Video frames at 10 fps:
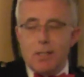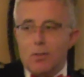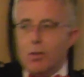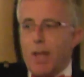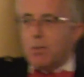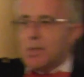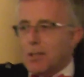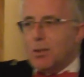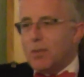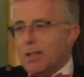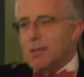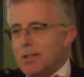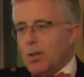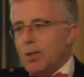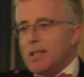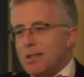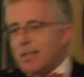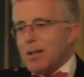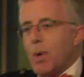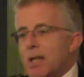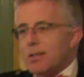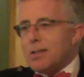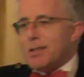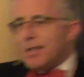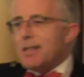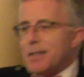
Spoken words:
he thought that was a good thing to do, and he went to sit